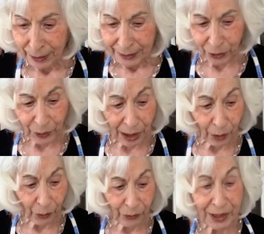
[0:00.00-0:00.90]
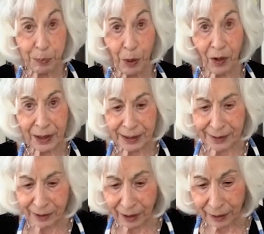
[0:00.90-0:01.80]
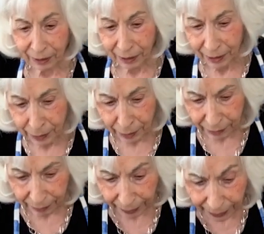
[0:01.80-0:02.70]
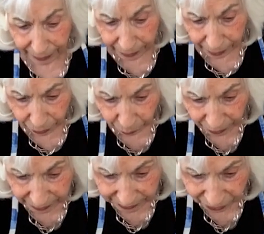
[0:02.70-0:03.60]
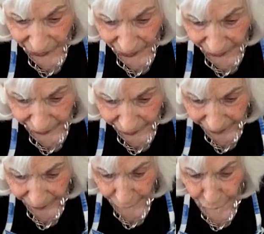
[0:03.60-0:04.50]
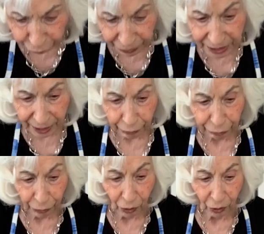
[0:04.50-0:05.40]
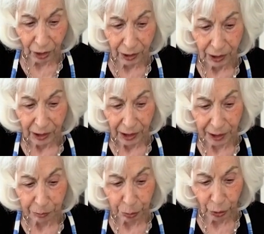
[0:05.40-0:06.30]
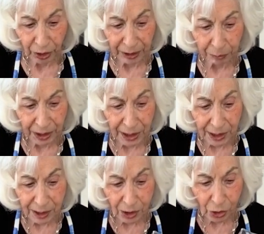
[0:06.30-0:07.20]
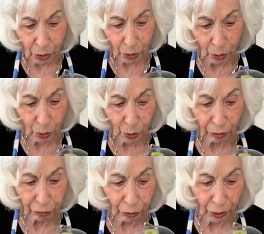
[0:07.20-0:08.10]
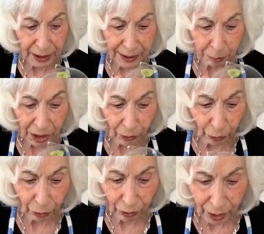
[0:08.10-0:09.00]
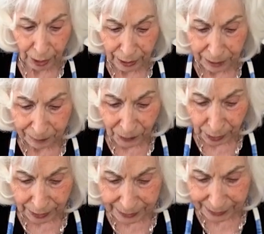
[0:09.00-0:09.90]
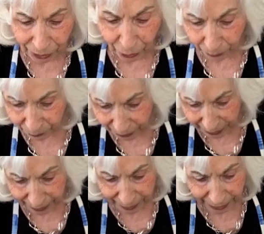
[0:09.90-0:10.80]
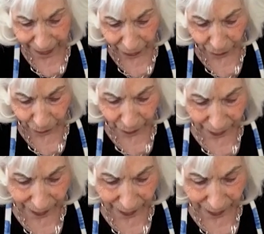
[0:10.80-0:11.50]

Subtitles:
So now this part is done, and we're going to start feeding the frog and put them into the froggy's mouth. So here they go.